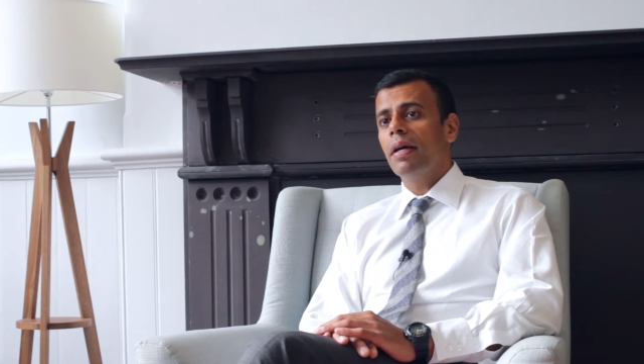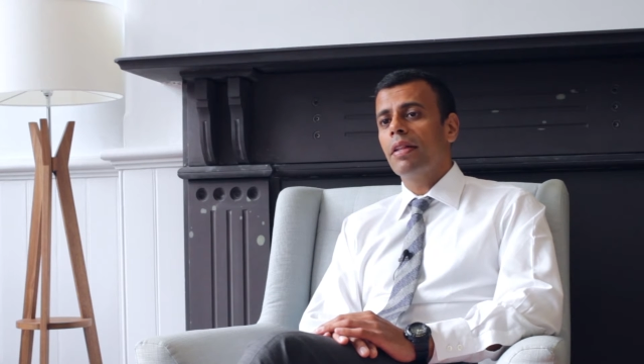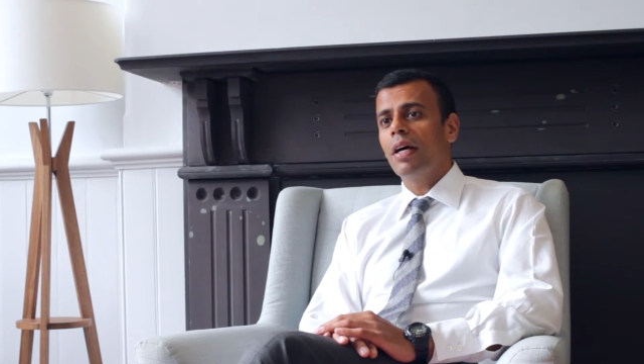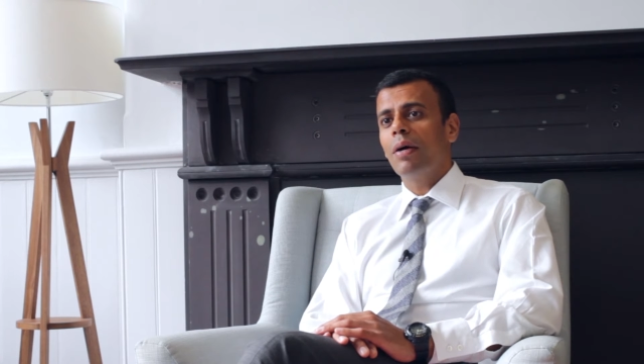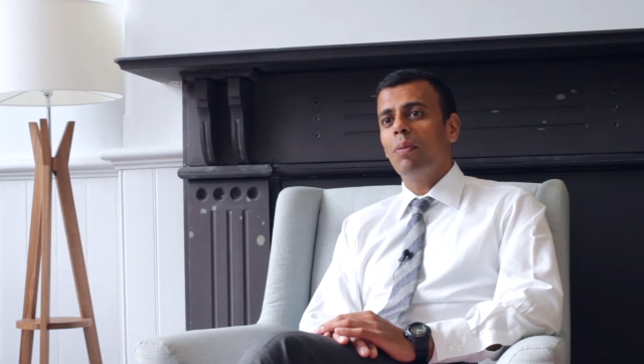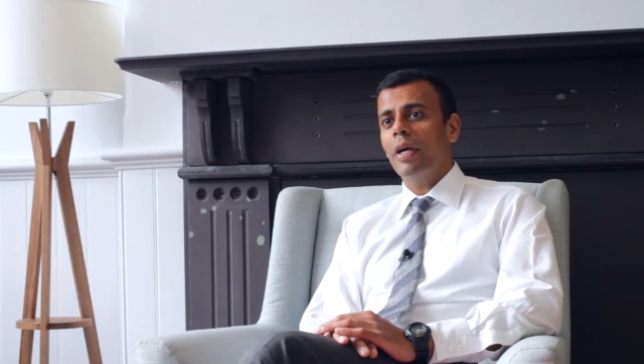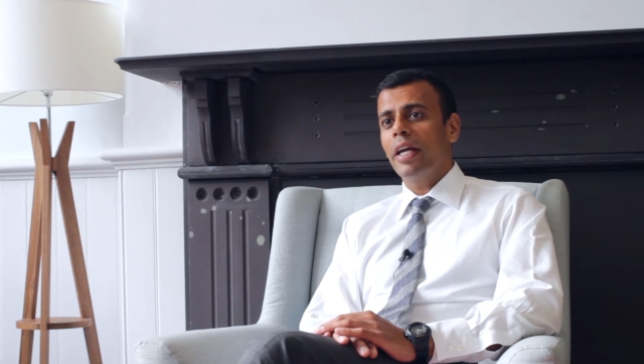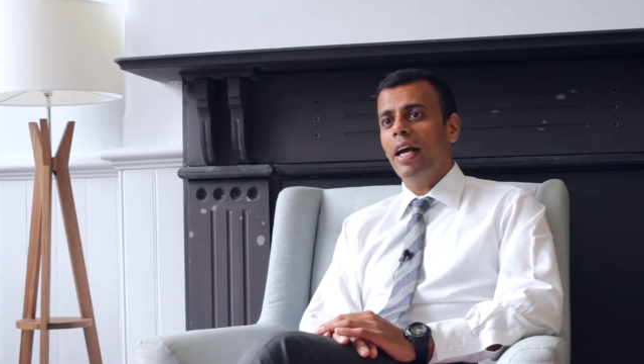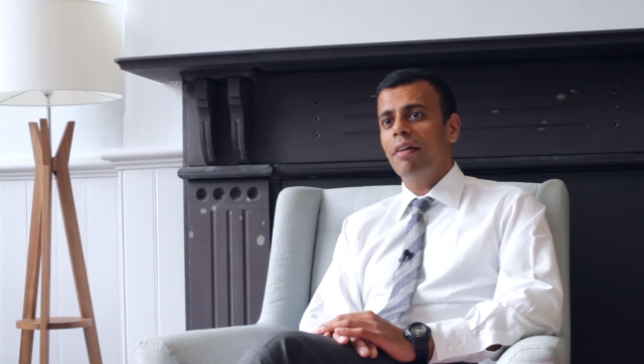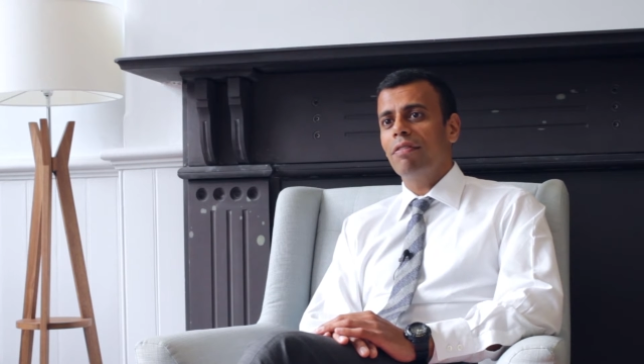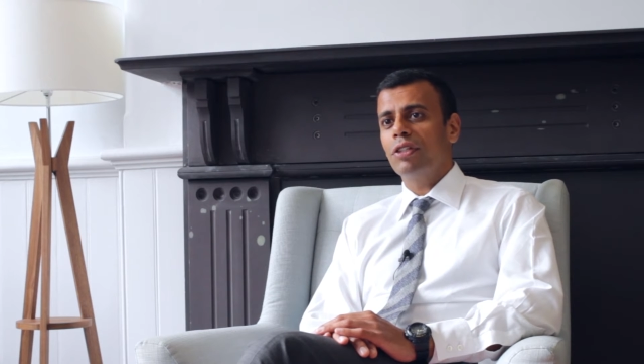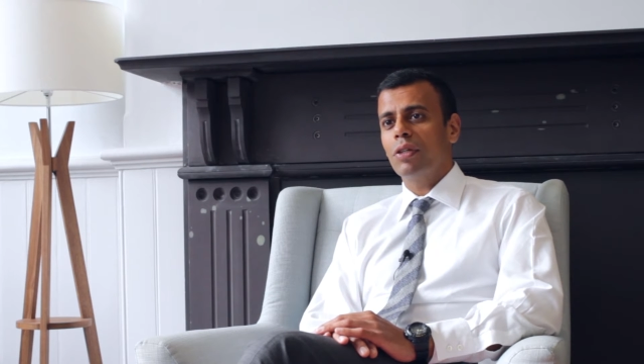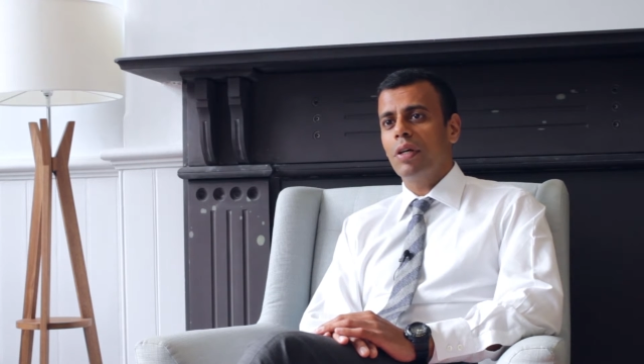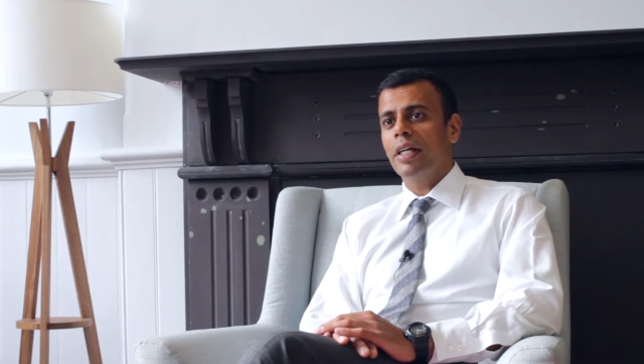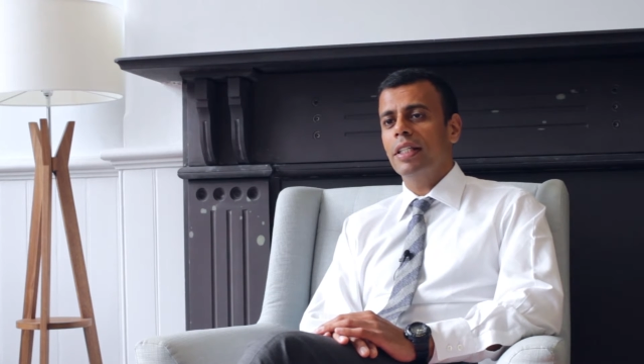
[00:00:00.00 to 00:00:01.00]
that we have
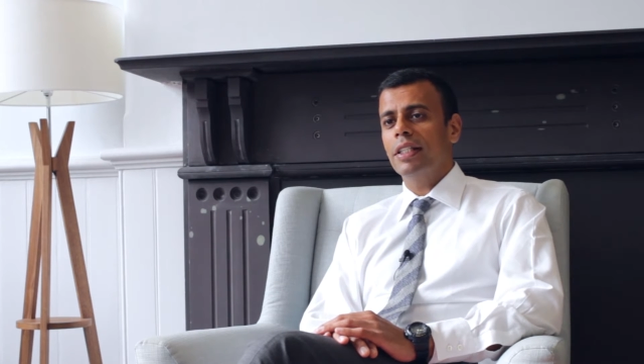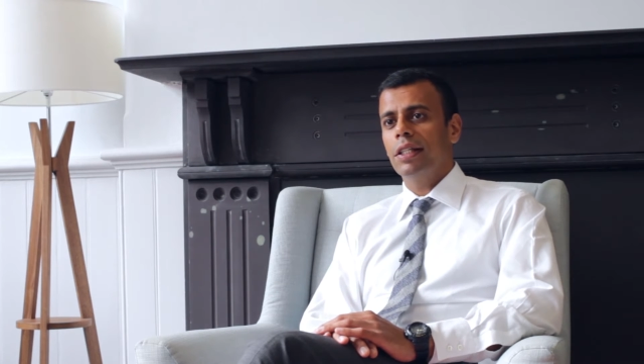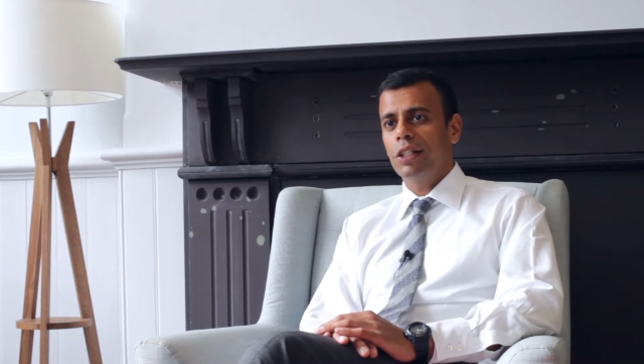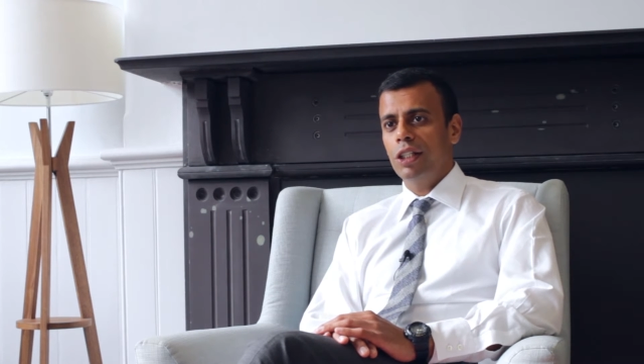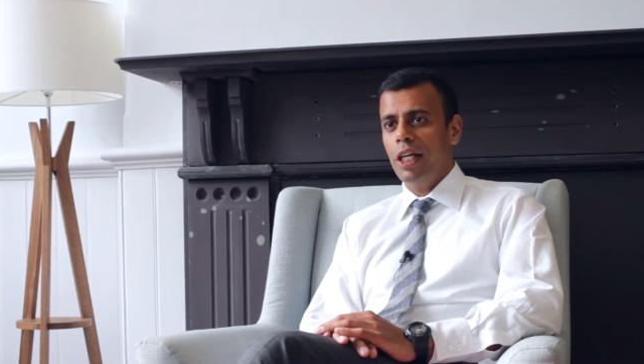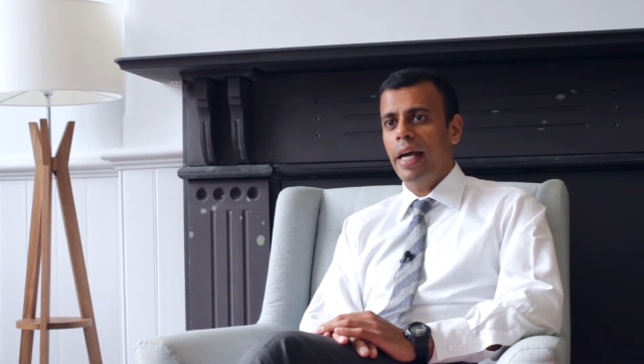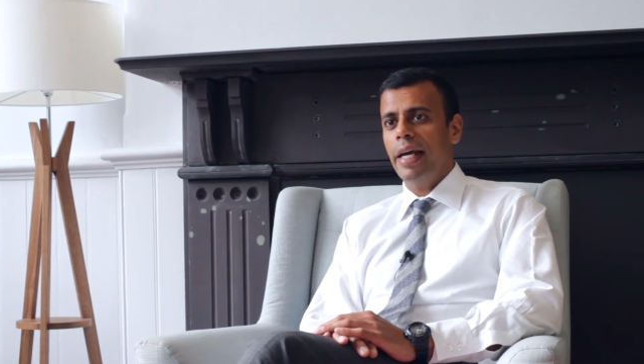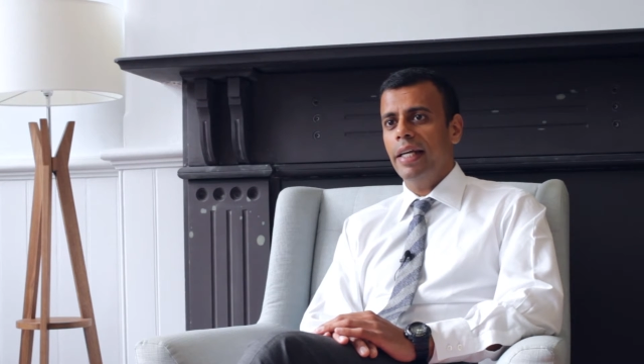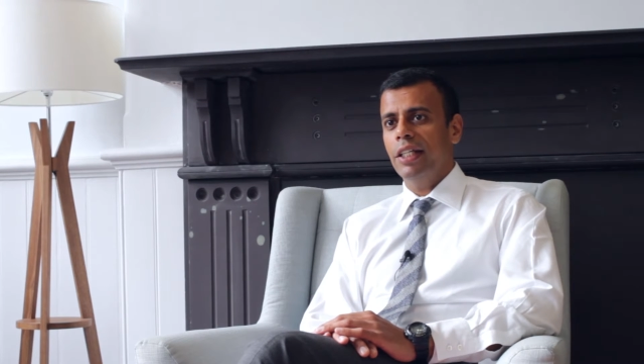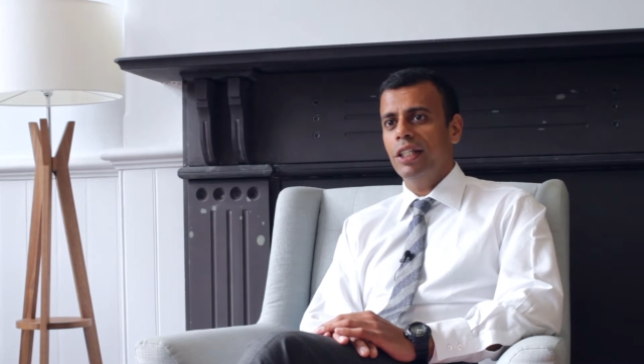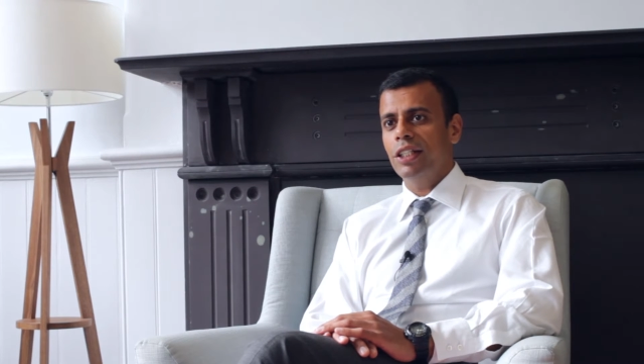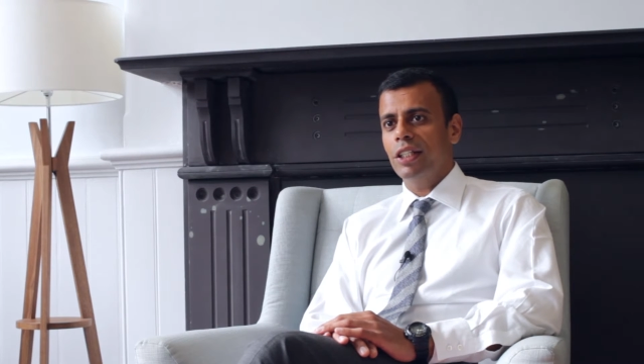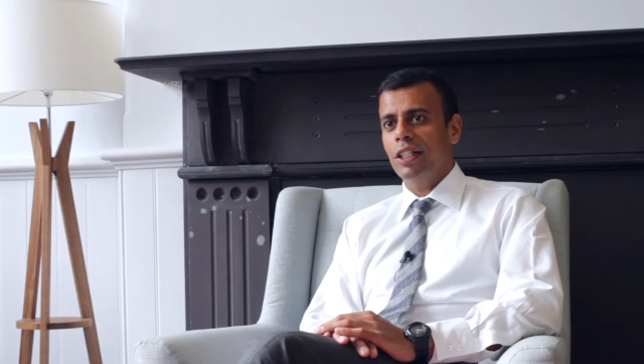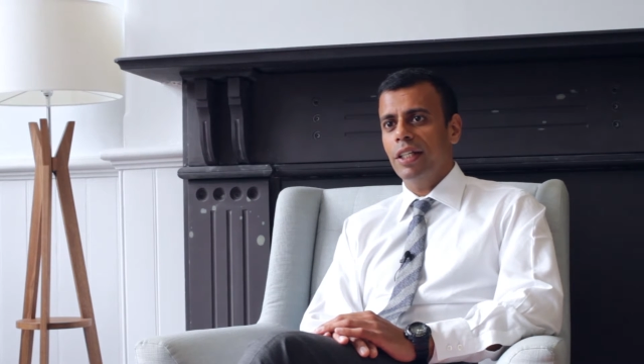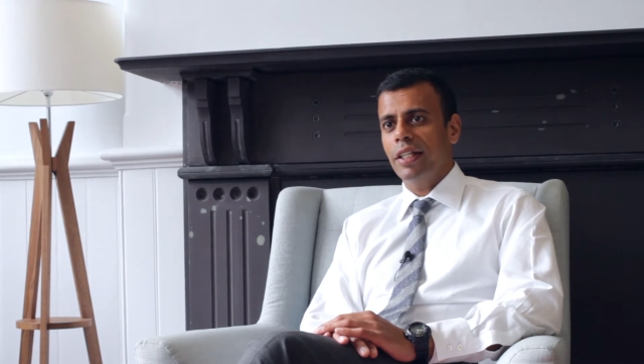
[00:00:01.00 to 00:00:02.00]
tried to
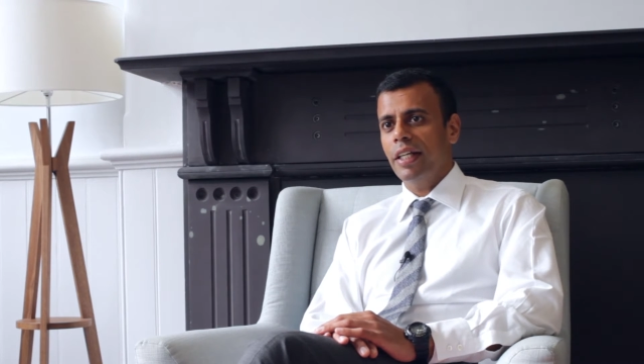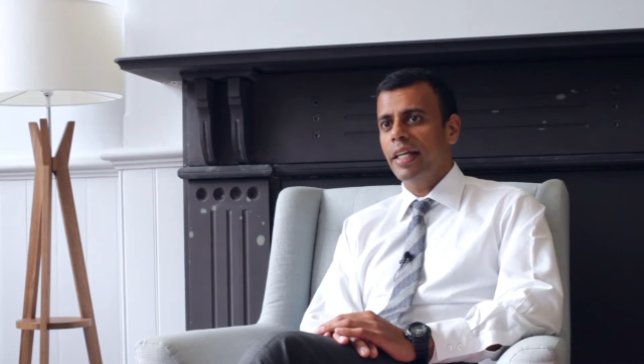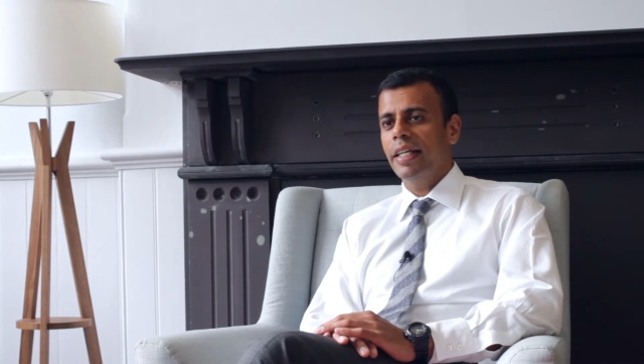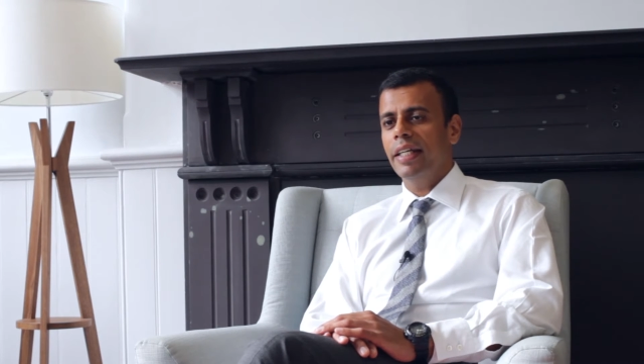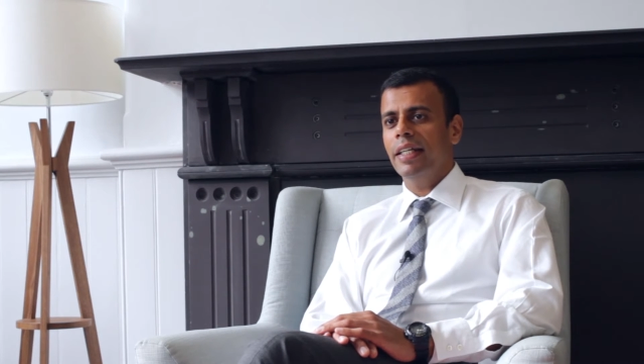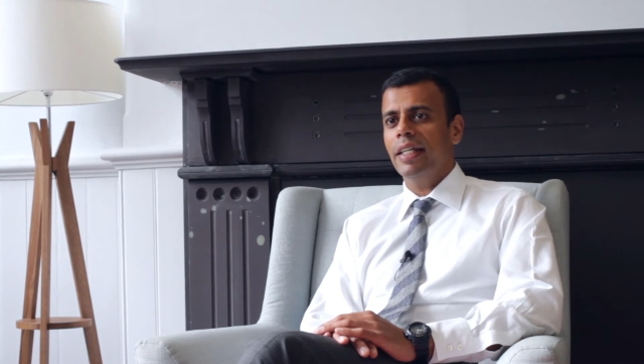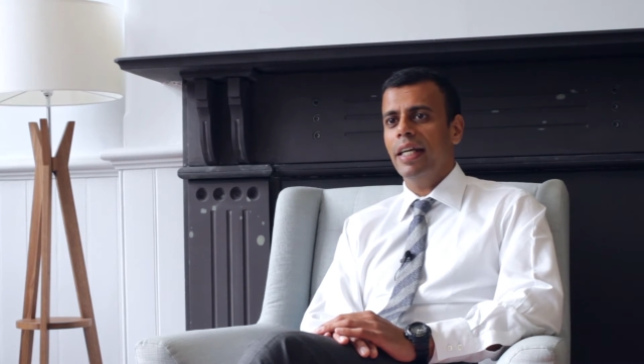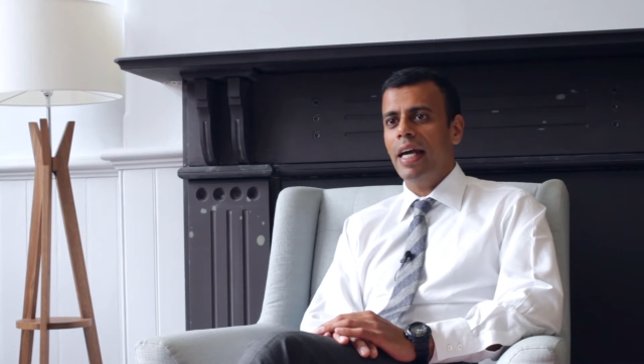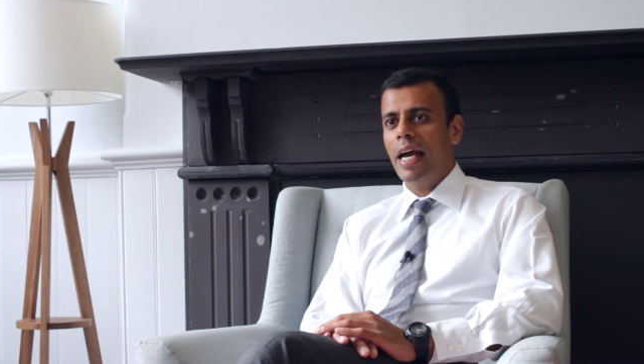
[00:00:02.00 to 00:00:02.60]
change the